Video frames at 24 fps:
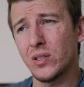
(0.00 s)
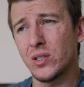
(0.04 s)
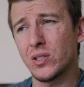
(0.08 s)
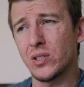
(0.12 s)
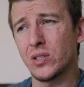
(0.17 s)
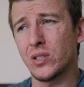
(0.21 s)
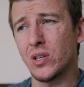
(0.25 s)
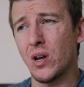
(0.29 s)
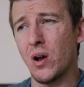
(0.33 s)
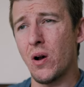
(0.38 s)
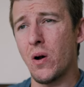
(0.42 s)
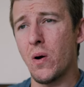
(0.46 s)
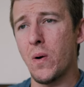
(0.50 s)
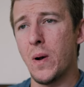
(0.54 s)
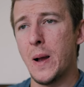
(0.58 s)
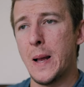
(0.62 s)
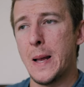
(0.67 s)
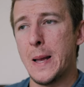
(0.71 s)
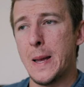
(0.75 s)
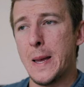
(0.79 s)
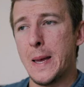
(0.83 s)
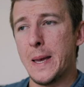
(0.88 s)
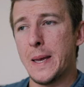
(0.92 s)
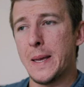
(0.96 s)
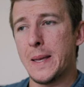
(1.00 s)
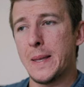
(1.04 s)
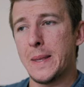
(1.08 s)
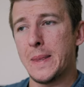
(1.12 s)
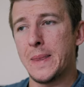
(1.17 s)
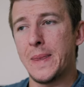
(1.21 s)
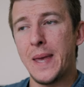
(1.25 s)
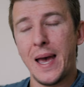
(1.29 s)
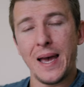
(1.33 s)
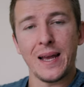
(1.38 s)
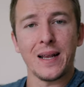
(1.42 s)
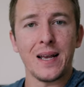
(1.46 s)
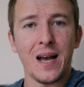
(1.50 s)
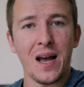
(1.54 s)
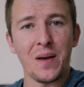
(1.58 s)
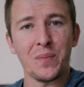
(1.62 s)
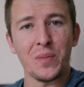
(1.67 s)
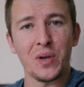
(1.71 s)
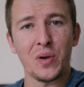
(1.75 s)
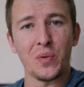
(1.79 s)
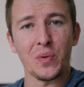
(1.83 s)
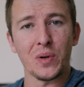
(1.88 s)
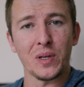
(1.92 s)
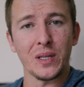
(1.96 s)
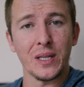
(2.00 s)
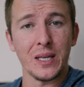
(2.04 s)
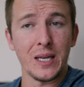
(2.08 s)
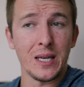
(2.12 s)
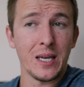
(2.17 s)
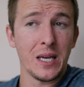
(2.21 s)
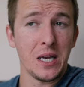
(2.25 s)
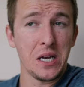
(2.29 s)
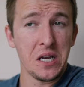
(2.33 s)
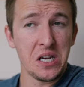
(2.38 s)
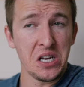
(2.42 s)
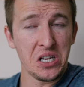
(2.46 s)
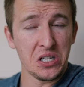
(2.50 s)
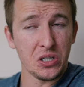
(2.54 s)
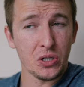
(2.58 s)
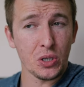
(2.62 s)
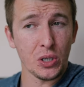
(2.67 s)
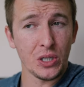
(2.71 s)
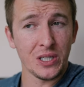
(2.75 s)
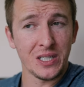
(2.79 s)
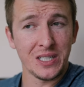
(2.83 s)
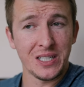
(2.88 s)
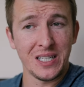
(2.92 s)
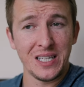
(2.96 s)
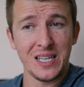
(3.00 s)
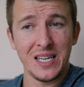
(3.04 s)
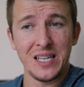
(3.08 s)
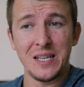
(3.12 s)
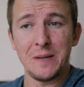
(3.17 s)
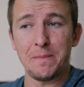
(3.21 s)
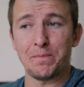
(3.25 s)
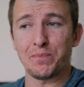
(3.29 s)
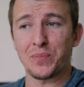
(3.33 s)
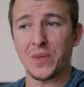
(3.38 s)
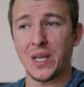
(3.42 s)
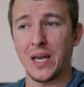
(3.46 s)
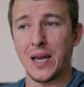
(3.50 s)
So that got me really interested.